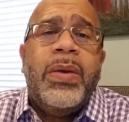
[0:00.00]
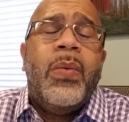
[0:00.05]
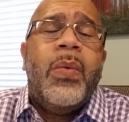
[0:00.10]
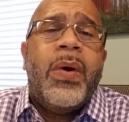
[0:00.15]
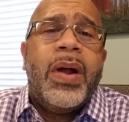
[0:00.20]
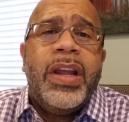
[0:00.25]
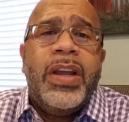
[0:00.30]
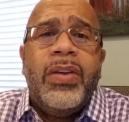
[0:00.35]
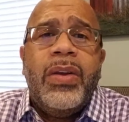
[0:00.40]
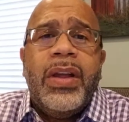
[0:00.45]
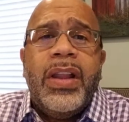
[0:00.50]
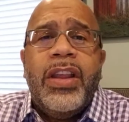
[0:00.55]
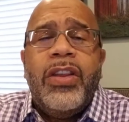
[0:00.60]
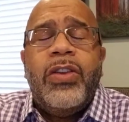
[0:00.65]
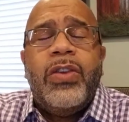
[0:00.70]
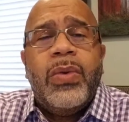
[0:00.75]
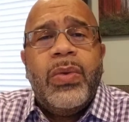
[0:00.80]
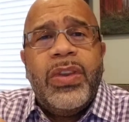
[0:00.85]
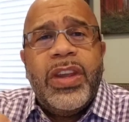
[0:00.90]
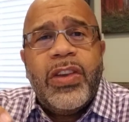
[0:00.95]
What are you going to
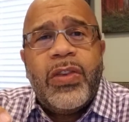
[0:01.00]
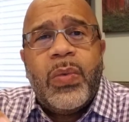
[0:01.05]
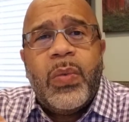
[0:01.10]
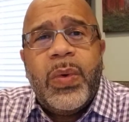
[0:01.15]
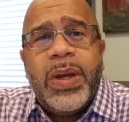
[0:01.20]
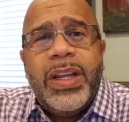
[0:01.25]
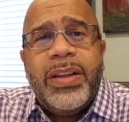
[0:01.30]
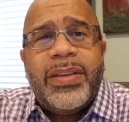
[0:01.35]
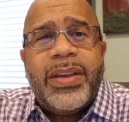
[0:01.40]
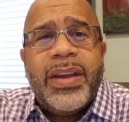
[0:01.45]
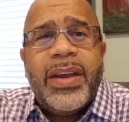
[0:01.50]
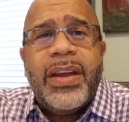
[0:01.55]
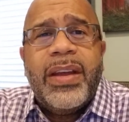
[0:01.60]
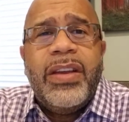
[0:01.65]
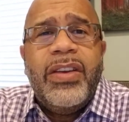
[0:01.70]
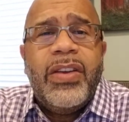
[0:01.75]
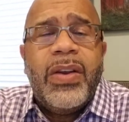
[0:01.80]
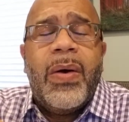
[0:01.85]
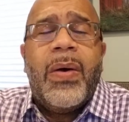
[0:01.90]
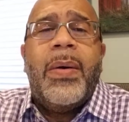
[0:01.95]
do this week to,
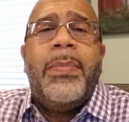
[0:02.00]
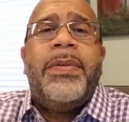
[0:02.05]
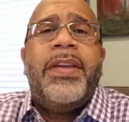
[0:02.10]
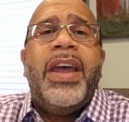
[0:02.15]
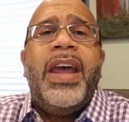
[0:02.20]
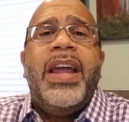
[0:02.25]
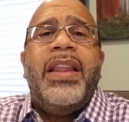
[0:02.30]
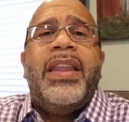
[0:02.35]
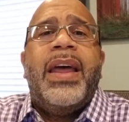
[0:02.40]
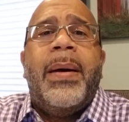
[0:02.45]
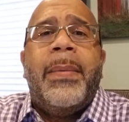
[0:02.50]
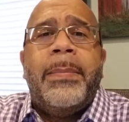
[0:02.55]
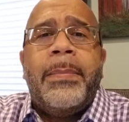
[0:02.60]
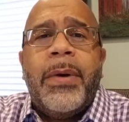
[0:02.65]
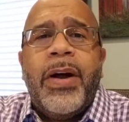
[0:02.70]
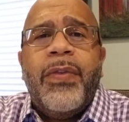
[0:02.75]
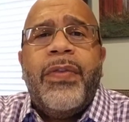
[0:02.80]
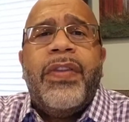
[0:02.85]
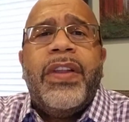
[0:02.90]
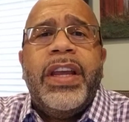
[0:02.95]
obtain that
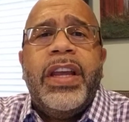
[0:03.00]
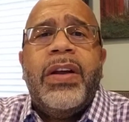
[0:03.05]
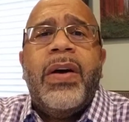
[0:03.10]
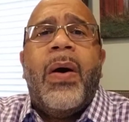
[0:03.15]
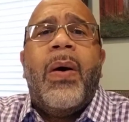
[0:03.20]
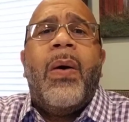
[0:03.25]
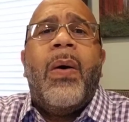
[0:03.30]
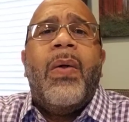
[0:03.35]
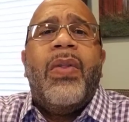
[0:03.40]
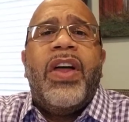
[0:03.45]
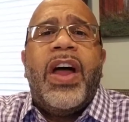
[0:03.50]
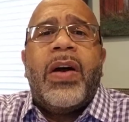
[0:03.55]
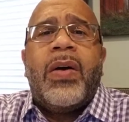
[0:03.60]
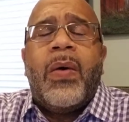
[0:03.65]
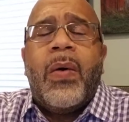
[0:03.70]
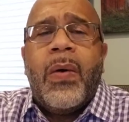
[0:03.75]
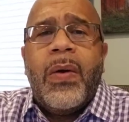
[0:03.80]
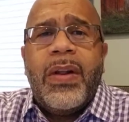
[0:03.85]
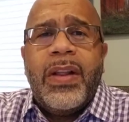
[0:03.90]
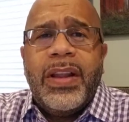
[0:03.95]
monthly goal, that
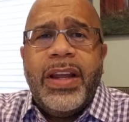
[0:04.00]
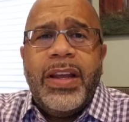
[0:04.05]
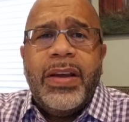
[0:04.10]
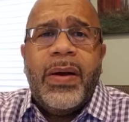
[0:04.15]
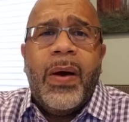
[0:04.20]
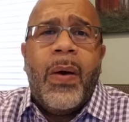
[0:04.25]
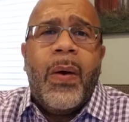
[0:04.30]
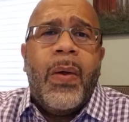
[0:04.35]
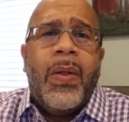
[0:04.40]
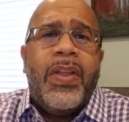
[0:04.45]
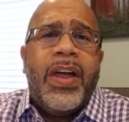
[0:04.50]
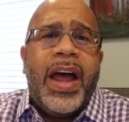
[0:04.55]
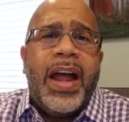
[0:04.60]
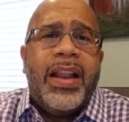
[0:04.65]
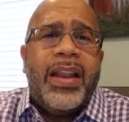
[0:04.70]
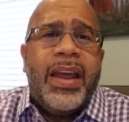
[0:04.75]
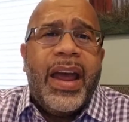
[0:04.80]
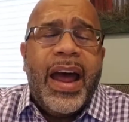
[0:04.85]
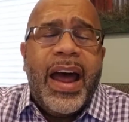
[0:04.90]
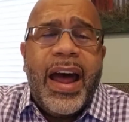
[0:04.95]
quarterly goal, that
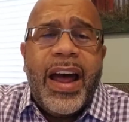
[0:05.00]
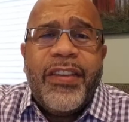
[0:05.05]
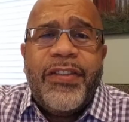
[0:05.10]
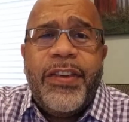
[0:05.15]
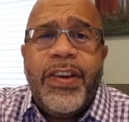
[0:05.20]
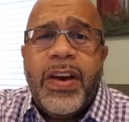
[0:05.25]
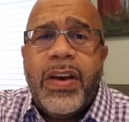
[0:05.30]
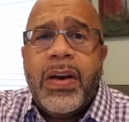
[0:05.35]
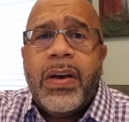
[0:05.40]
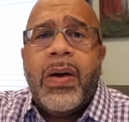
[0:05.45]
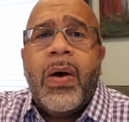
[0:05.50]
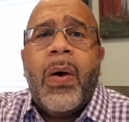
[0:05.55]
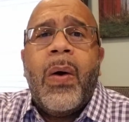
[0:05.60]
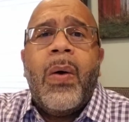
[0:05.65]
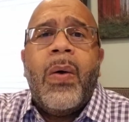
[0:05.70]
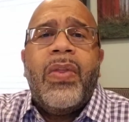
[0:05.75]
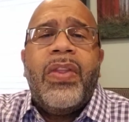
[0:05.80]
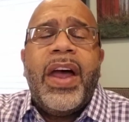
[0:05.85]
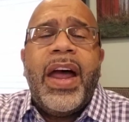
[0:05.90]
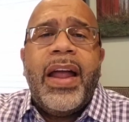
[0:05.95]
half-year
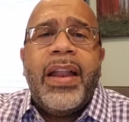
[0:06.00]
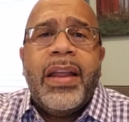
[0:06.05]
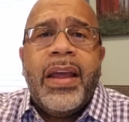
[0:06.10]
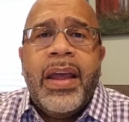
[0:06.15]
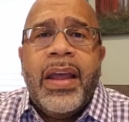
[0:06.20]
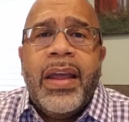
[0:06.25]
goal, that